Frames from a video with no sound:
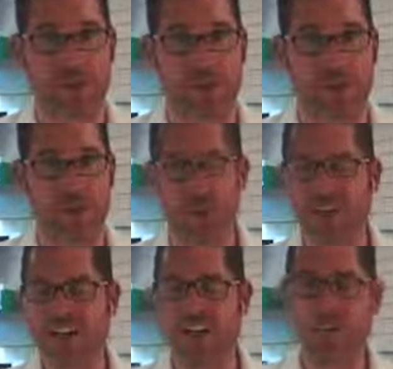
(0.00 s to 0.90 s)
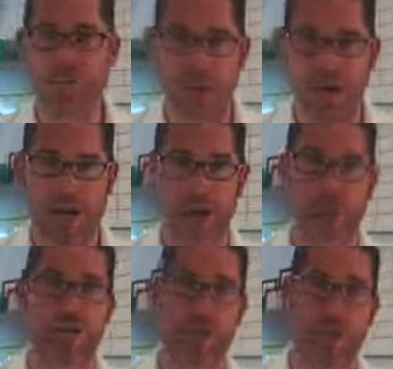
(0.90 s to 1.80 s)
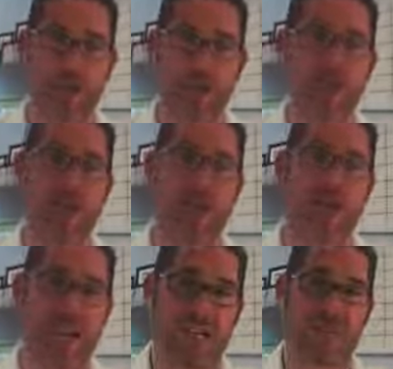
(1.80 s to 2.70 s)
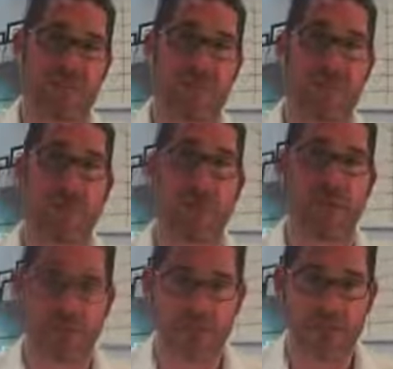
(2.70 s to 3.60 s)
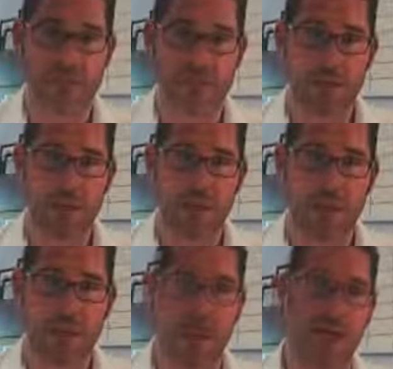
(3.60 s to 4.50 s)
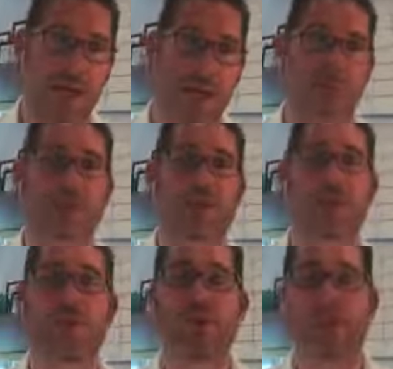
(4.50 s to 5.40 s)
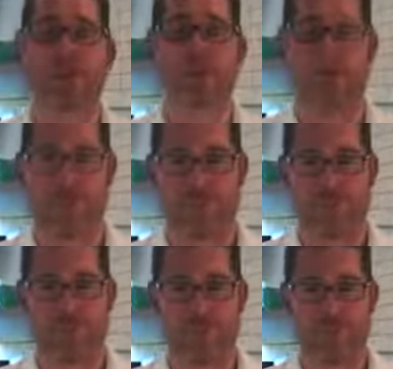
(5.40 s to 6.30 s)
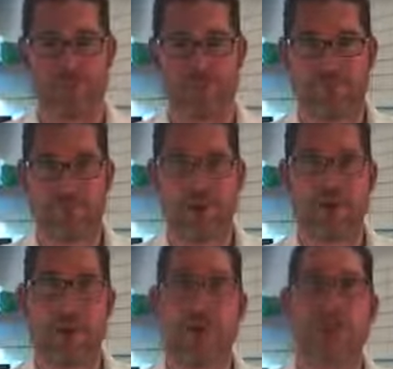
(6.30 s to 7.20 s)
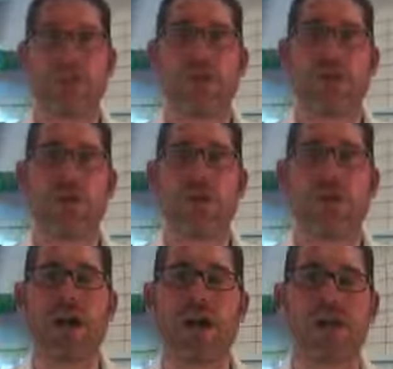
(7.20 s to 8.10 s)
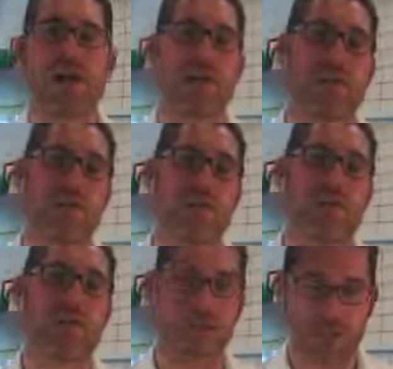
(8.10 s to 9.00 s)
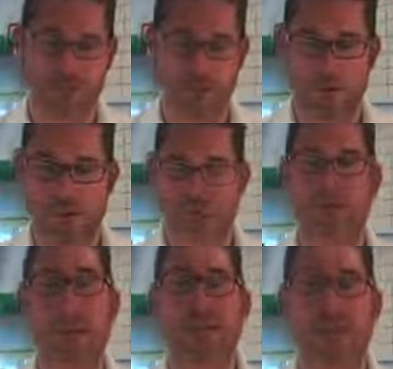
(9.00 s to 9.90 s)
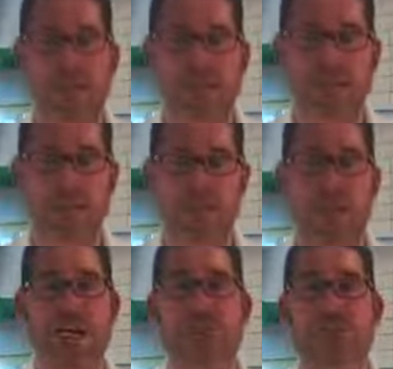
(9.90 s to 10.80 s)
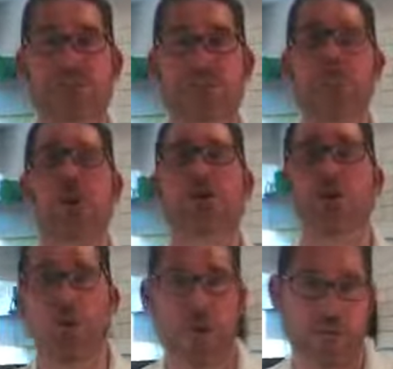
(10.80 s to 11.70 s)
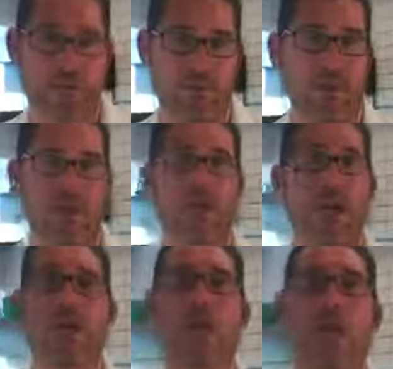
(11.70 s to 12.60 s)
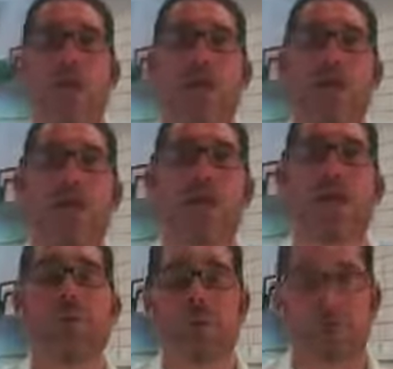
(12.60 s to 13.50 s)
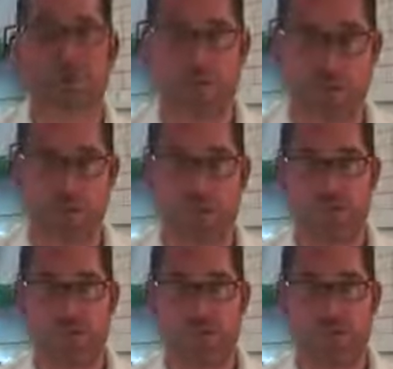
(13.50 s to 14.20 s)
mold, behind the sink where they had an active leak for months, and the house is in complete disarray. Okay, and he's like, well, I think I can get this lofty amount of cash, but I need an extra $100,000. I'm like, Mr. Seller,